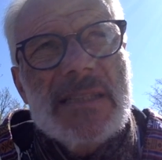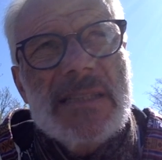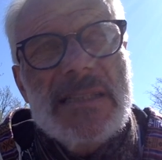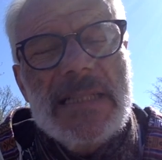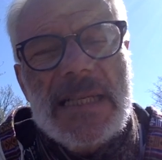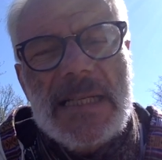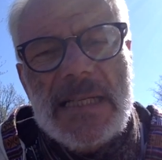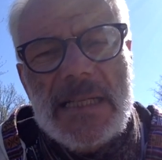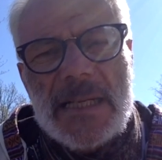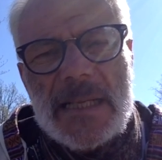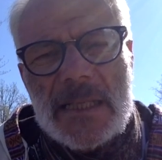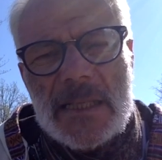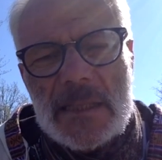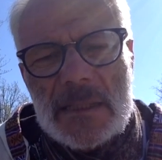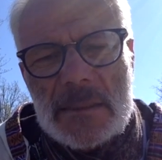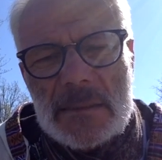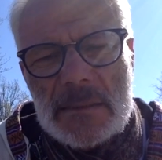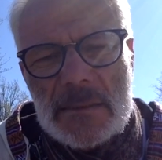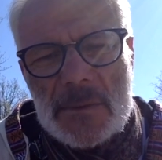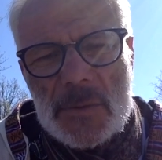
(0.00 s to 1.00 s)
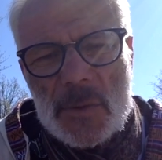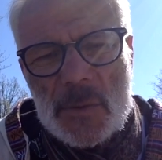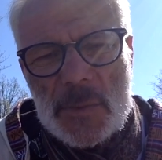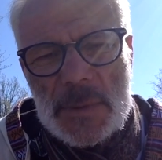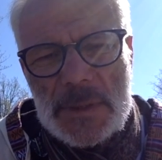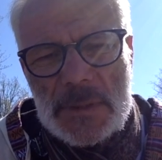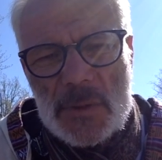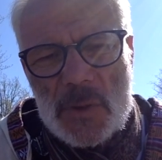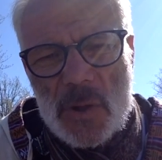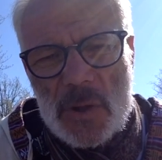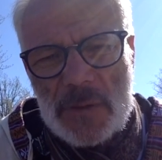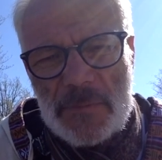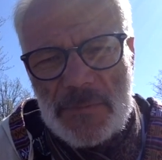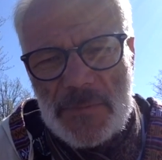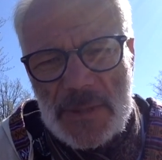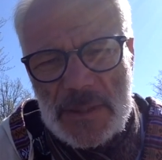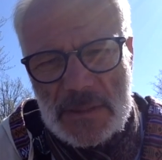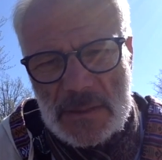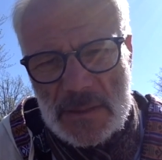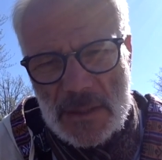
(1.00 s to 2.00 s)
dealing with
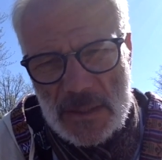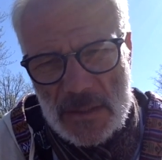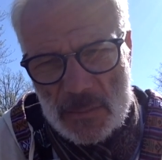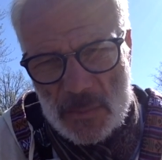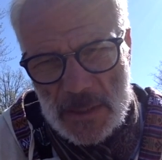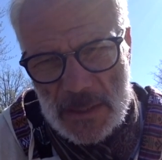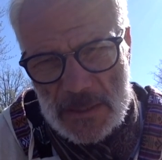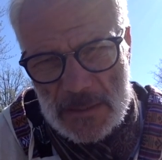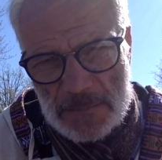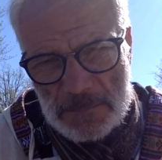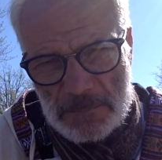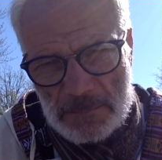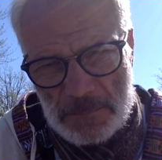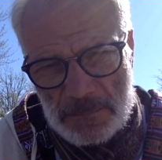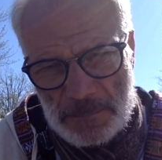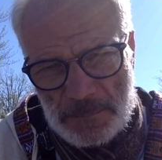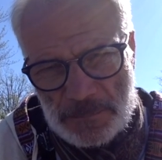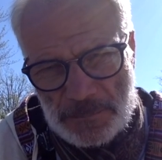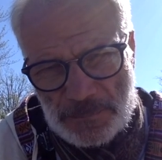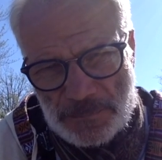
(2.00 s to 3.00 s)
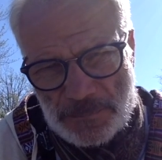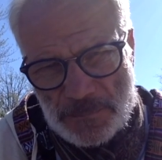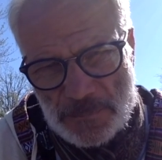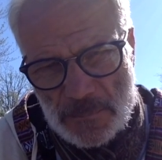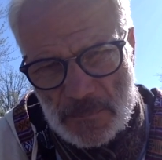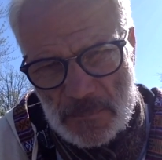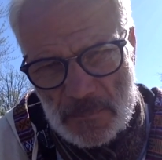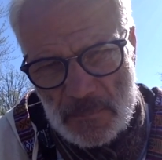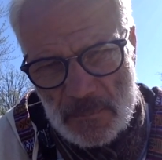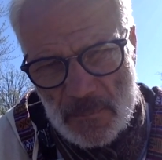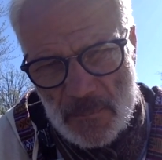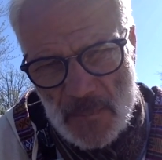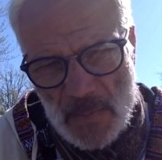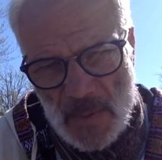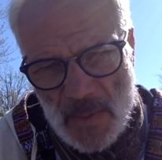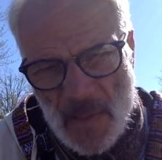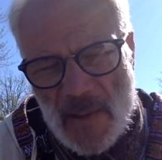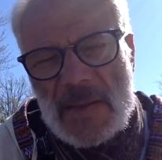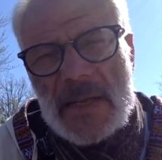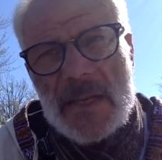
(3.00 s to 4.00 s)
conflicts as well?
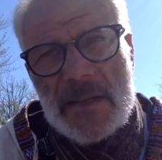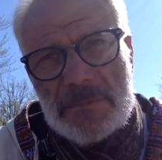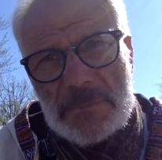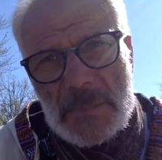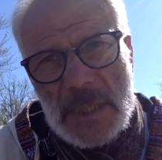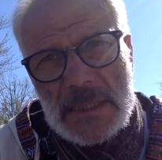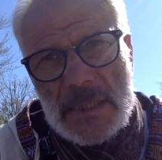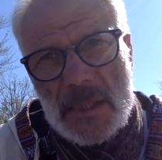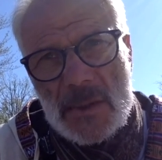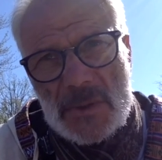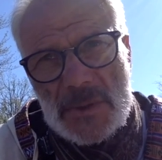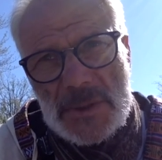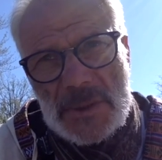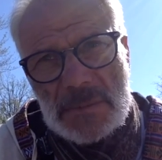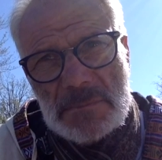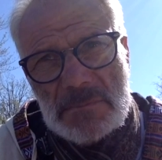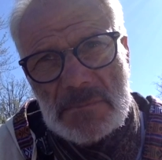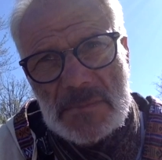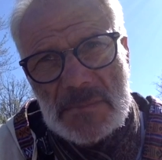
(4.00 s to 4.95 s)
I have my doubts.